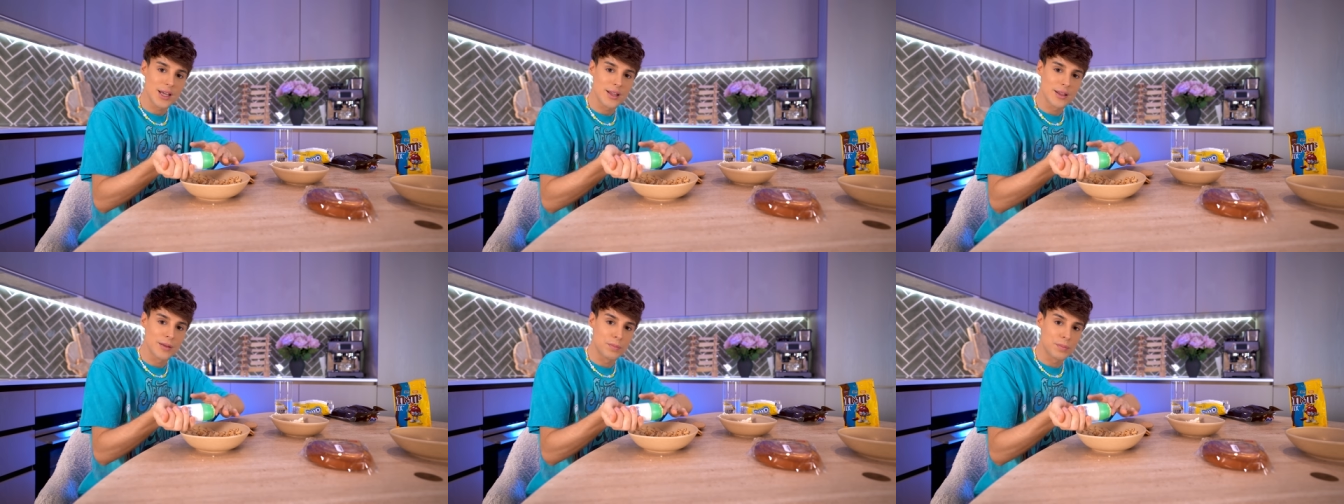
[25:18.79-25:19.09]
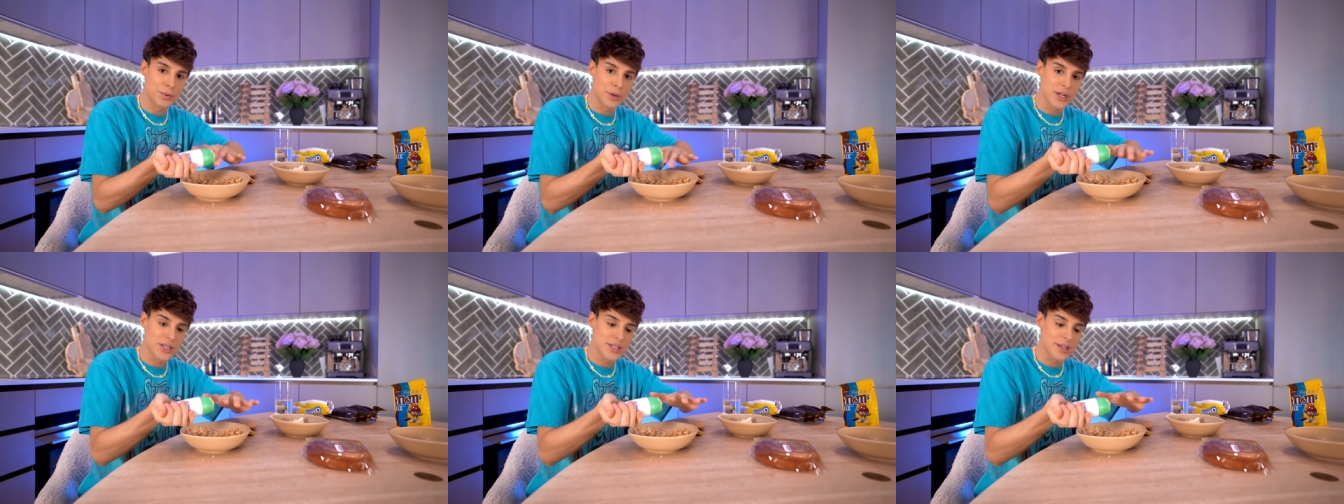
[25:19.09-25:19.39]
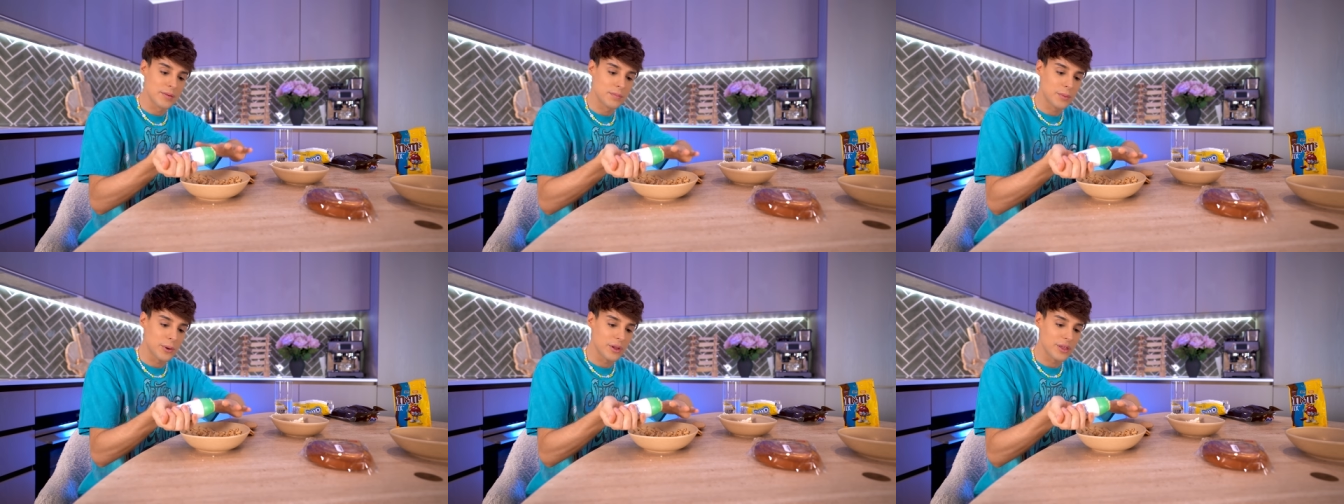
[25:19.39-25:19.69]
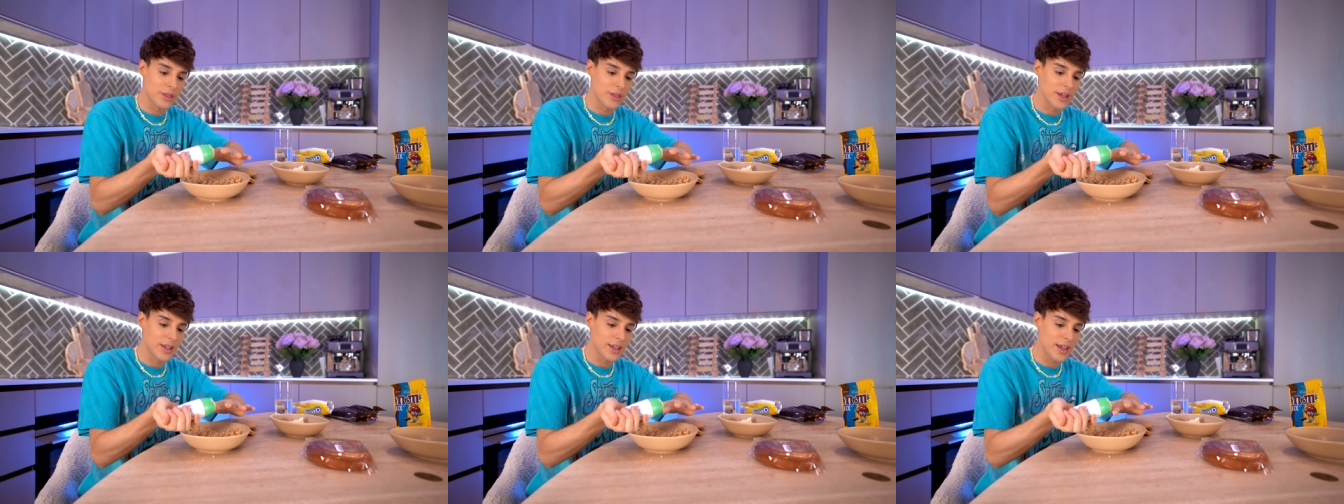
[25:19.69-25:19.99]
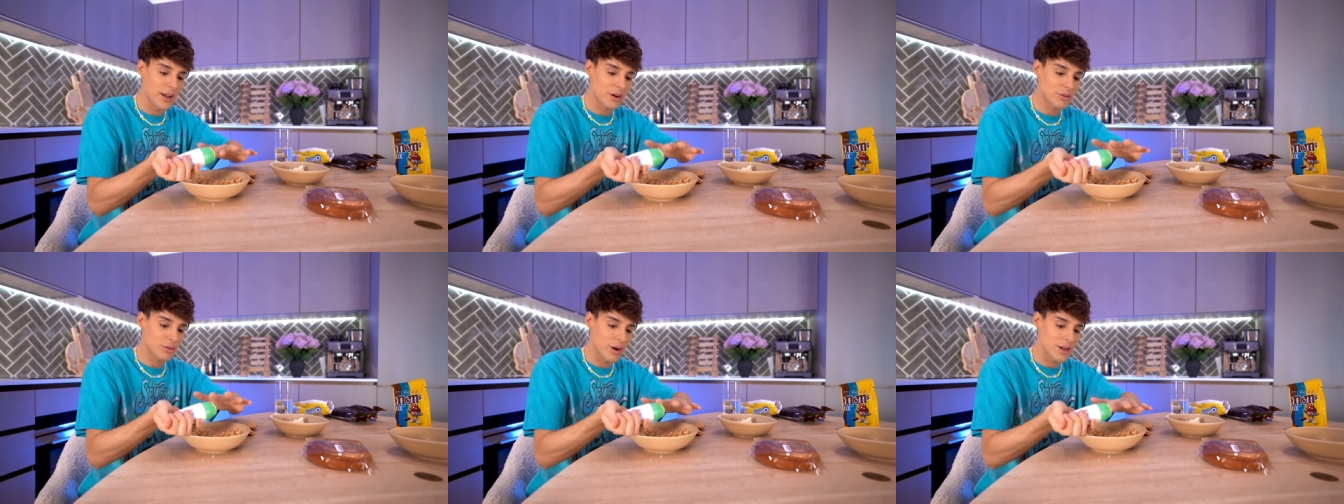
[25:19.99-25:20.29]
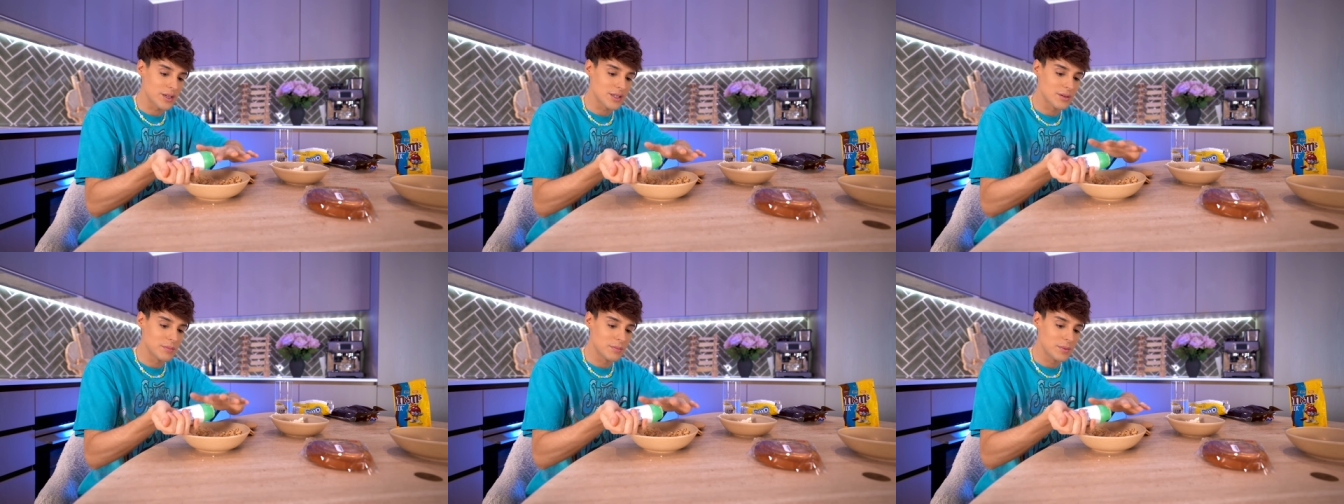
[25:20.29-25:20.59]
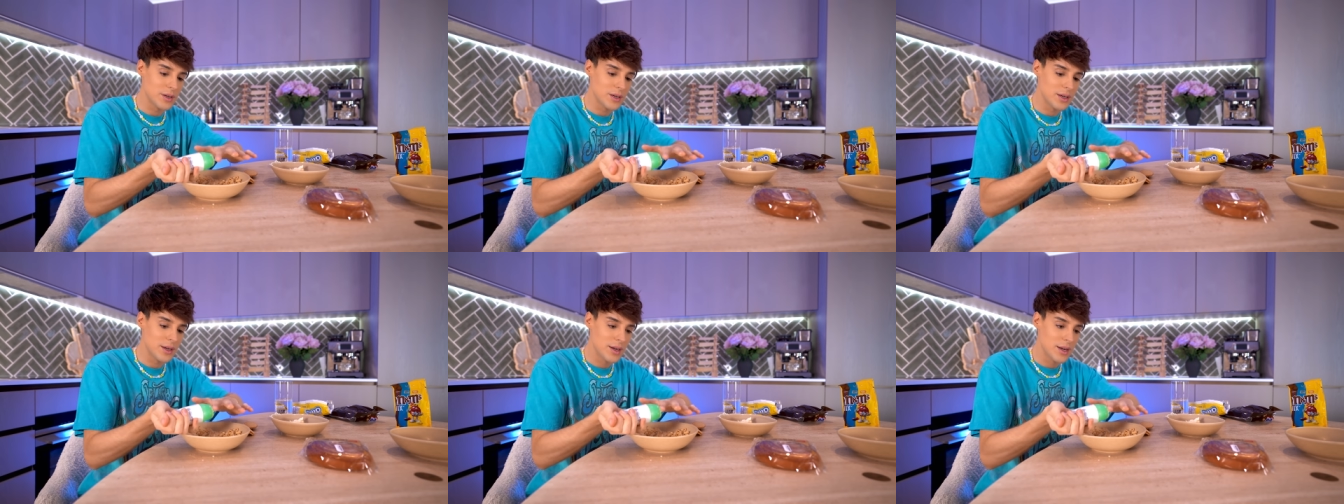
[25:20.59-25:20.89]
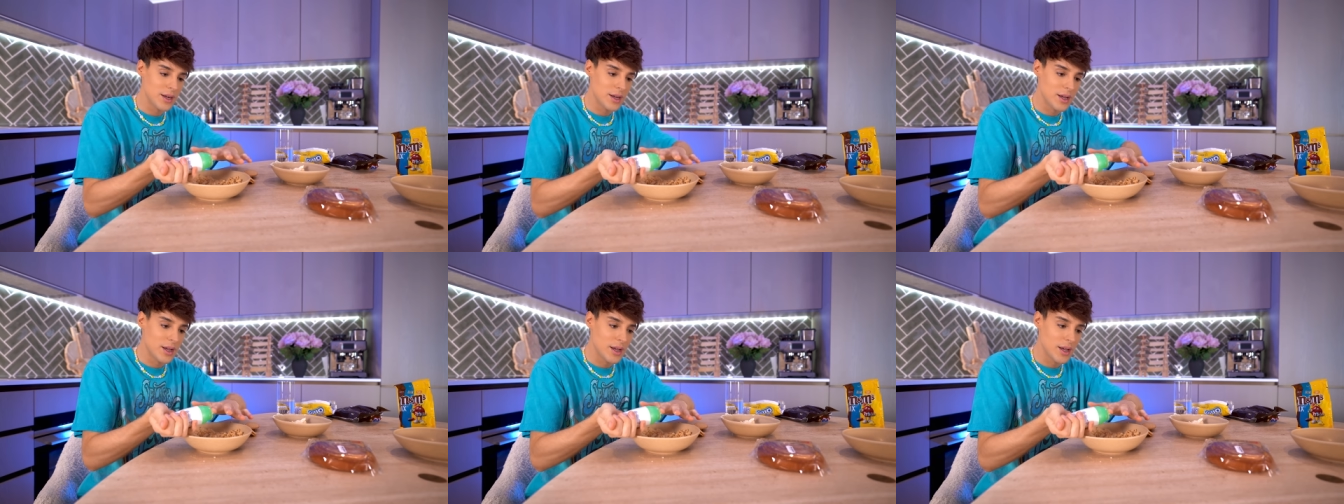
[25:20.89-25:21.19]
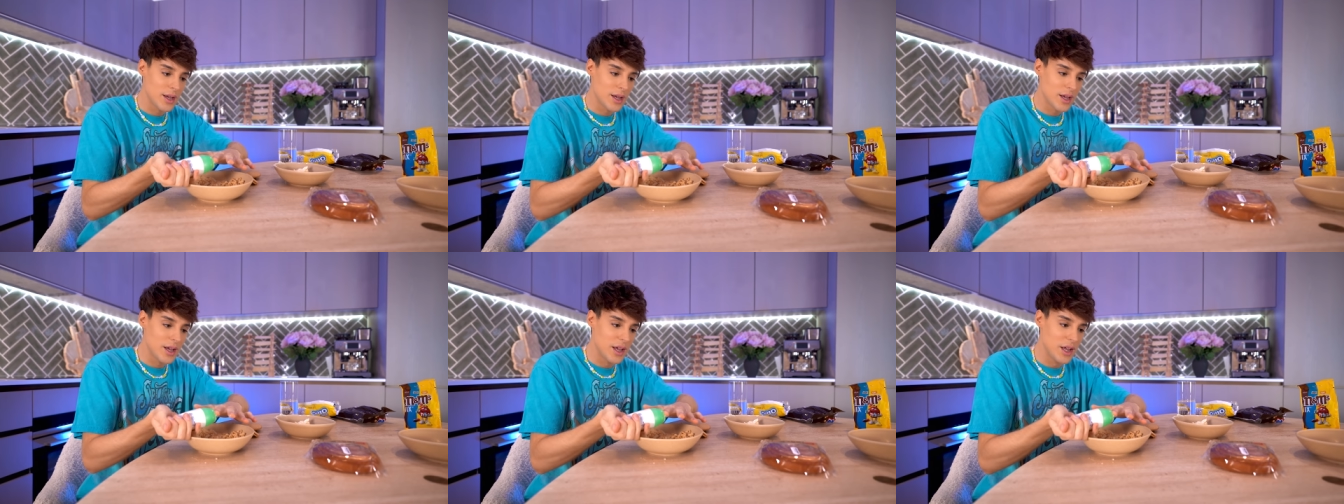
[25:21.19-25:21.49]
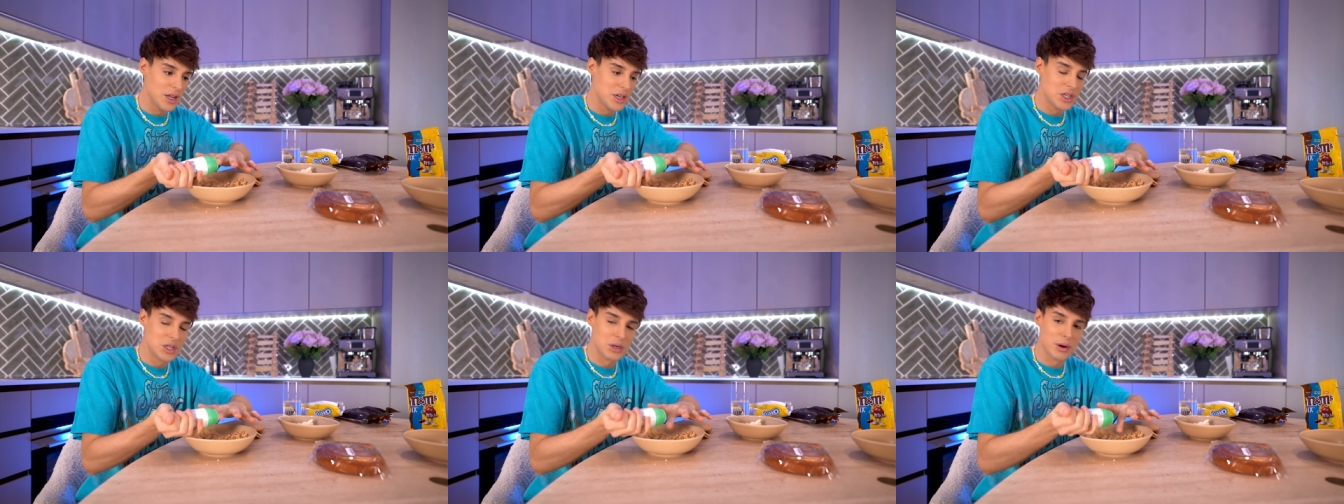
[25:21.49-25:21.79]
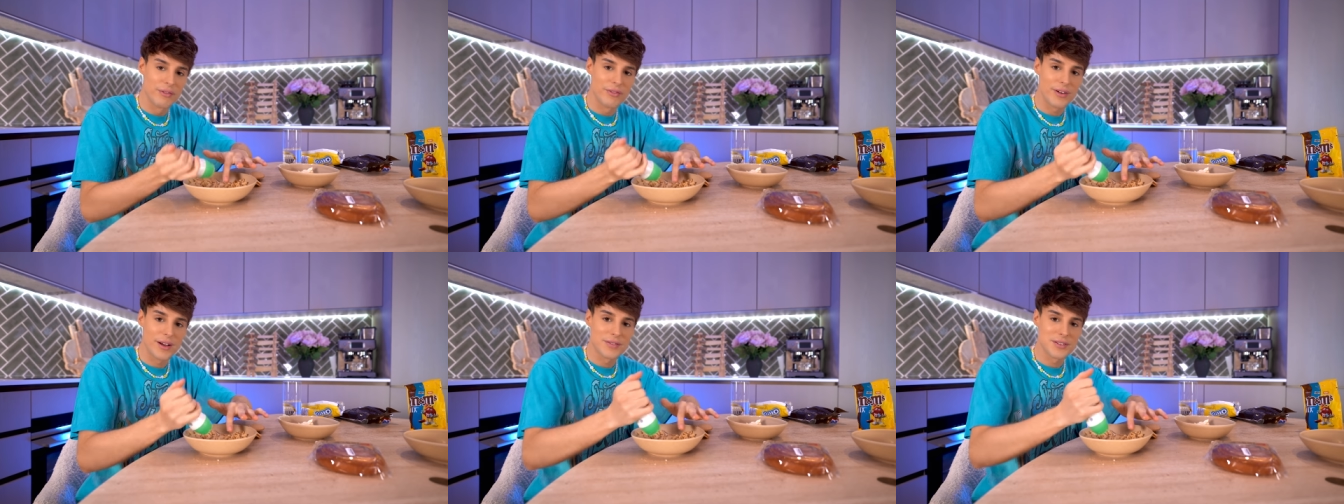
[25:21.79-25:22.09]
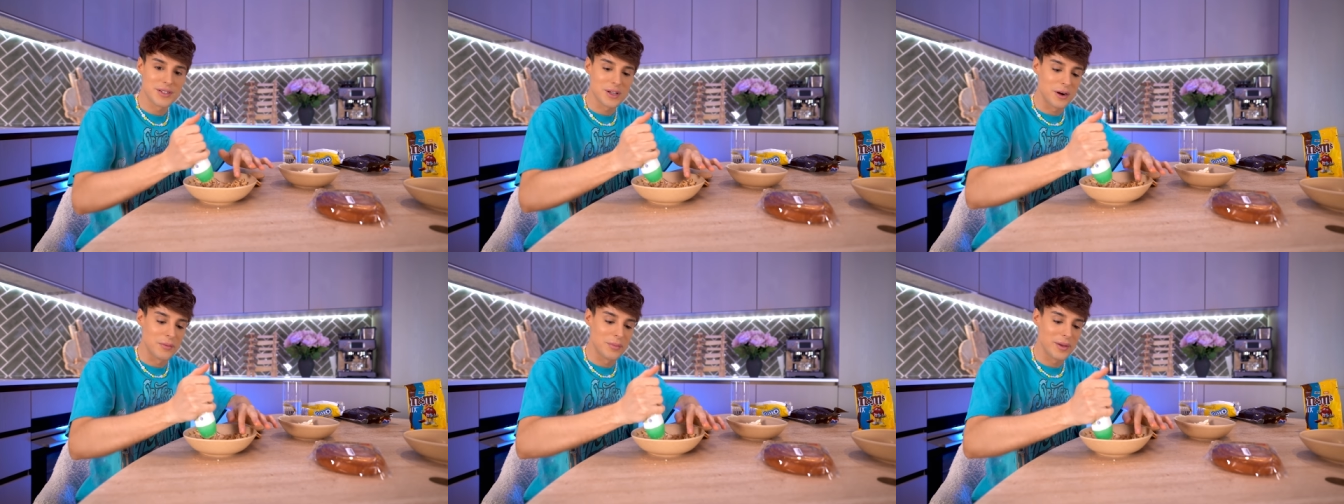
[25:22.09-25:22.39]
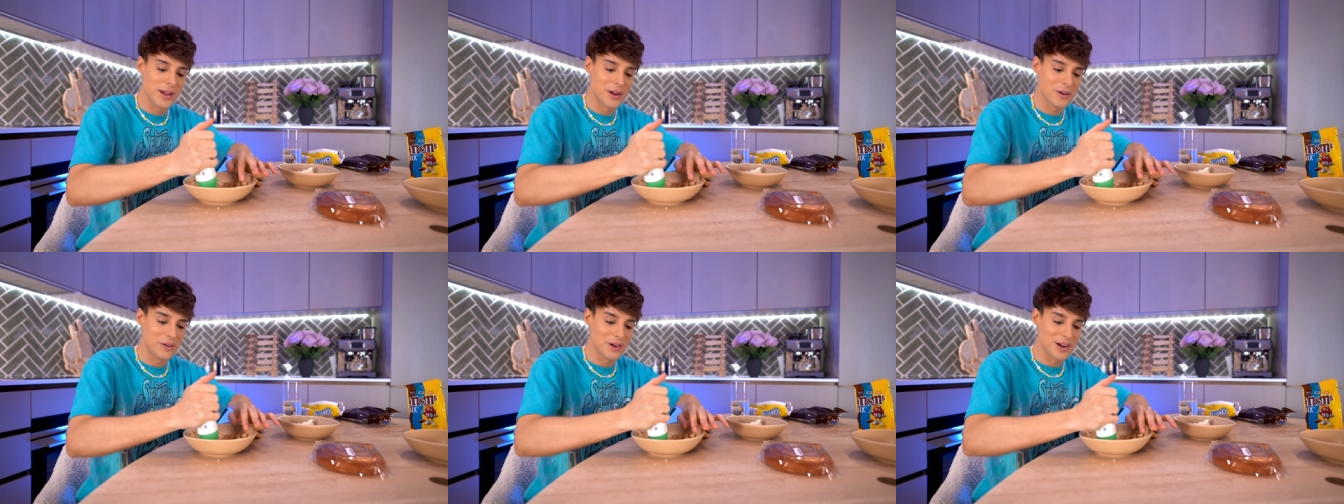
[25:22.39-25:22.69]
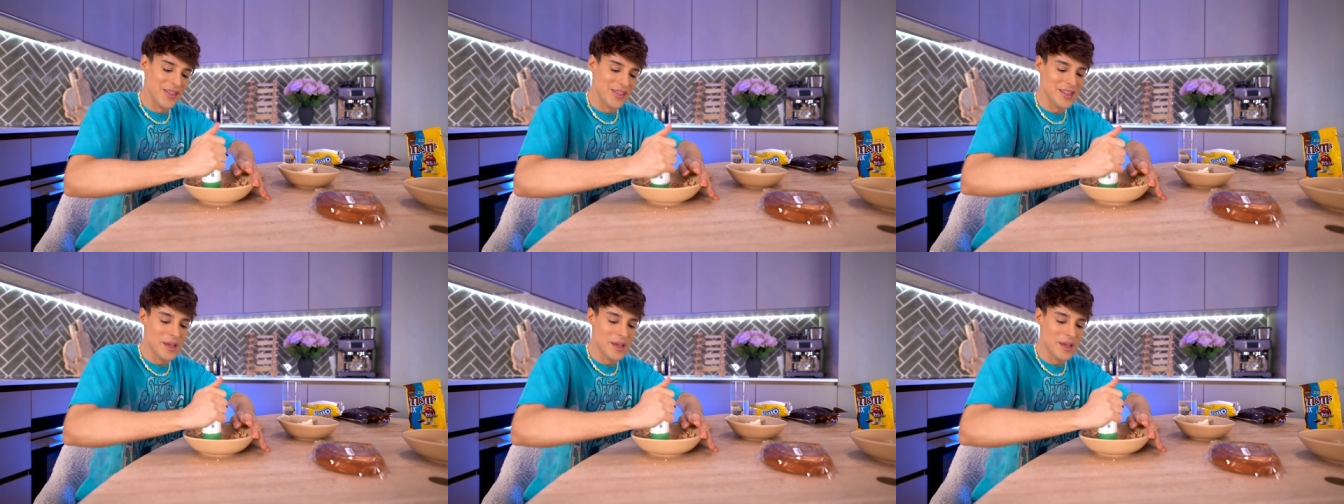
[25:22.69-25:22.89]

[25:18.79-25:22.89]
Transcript: the prison birthday cake recipe to a five star bakery?